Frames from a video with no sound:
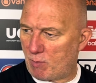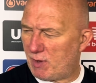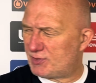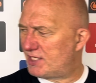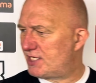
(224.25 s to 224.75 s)
But
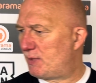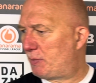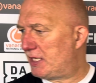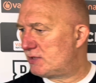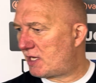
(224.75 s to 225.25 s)
I've said to the
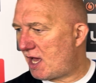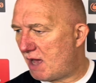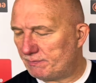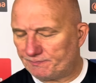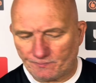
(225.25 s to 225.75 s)
players, we
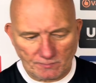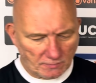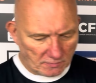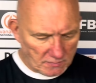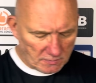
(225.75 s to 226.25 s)
can't
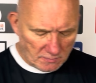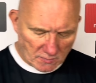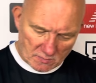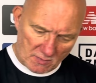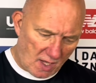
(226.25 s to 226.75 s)

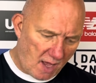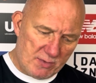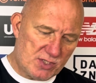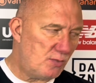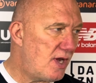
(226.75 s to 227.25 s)
be
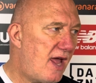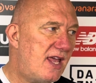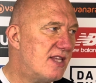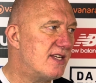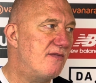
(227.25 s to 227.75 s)
too
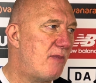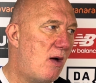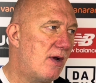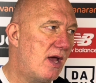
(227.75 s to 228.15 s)
negative about it.